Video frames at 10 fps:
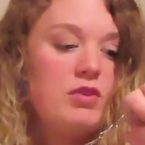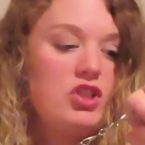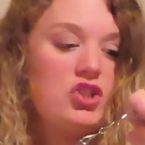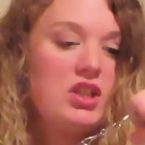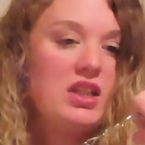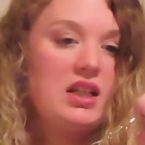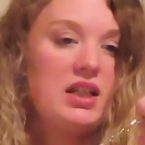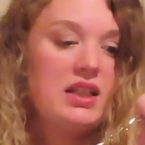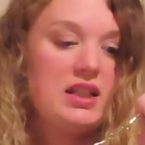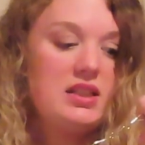She
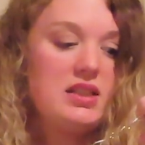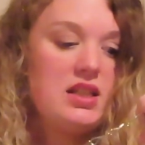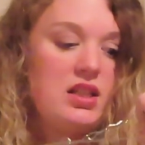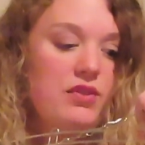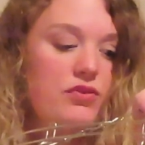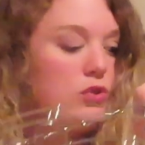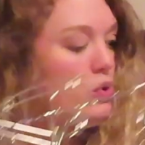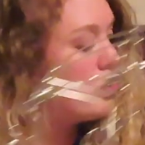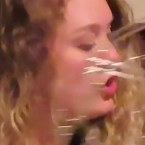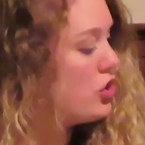cannot get enough
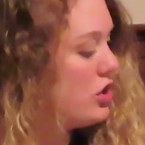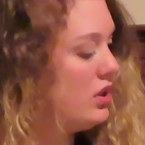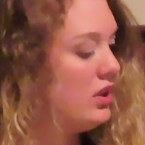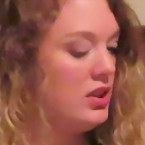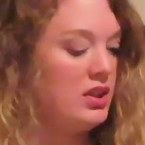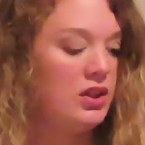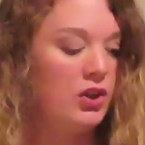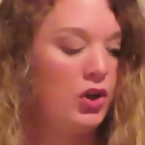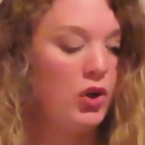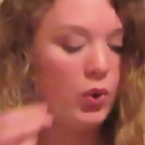nutrition
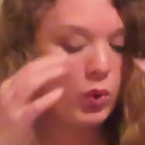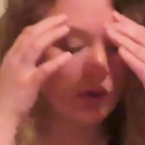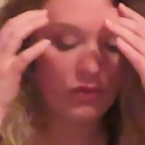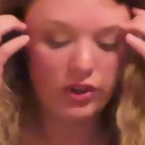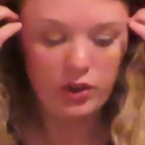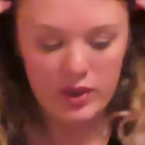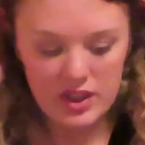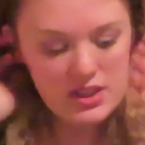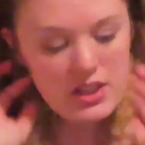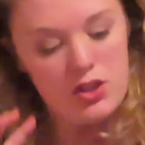or
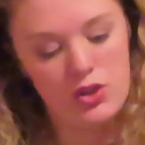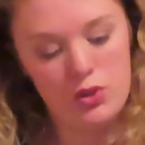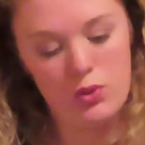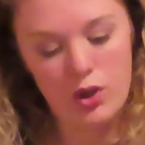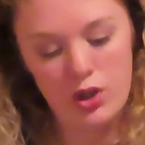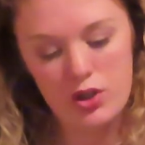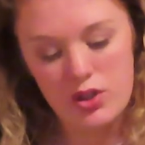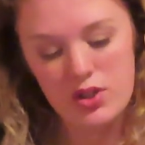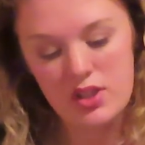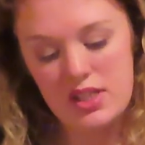fluids into
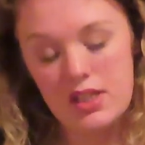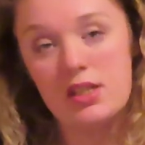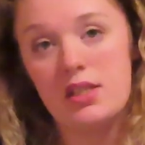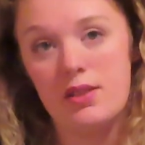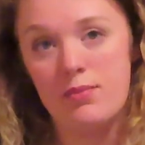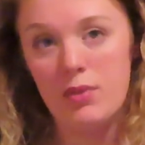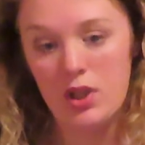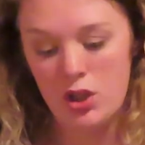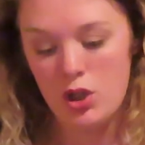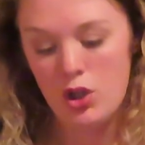her system
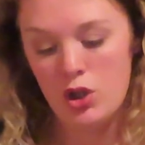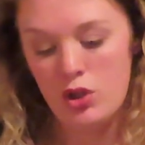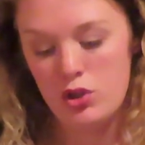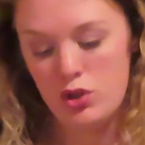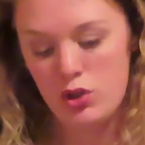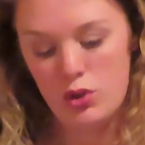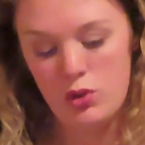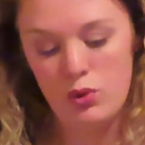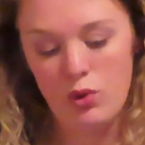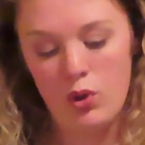
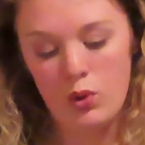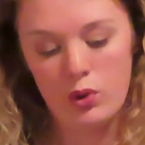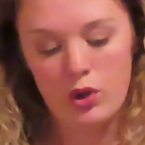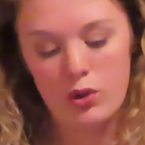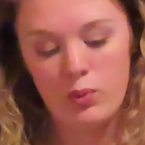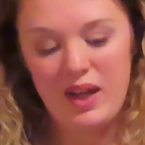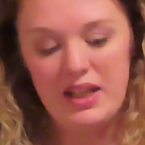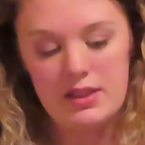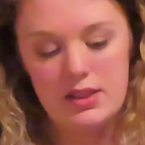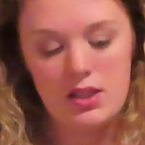to hold her
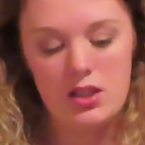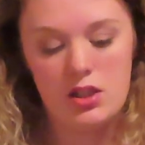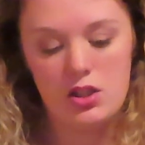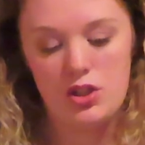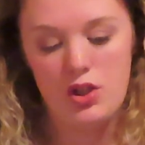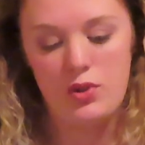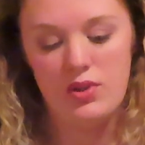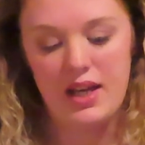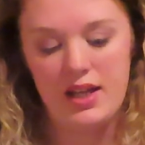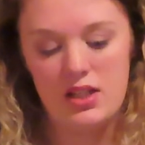weight, so
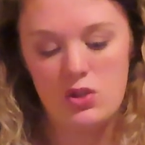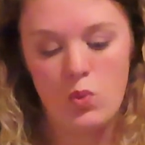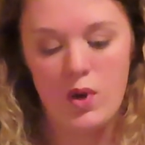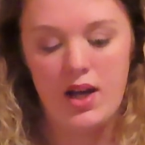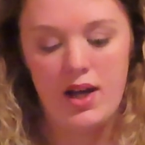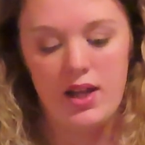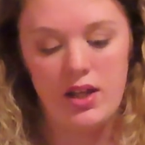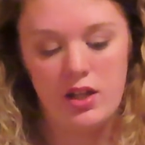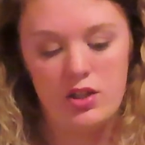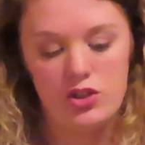that is
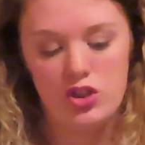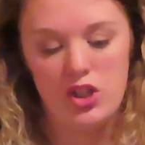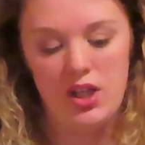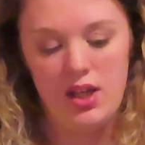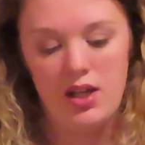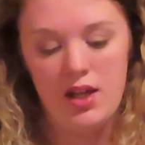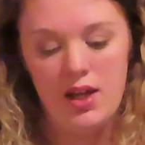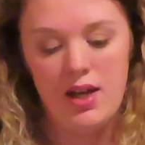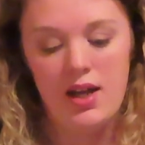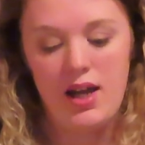why she
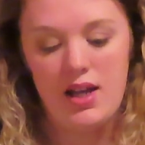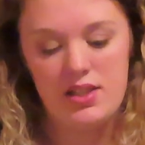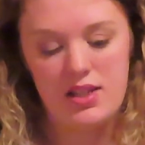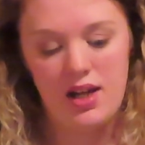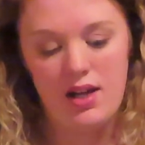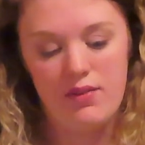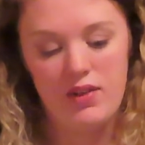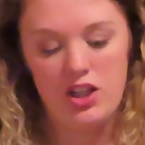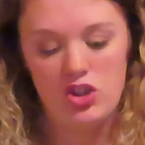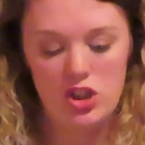has to have
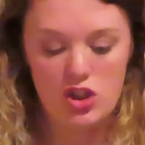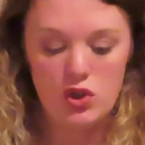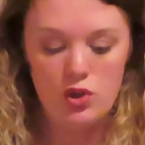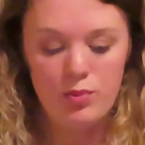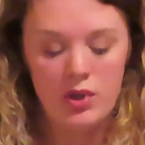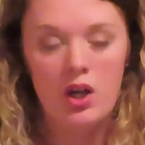a Gtube.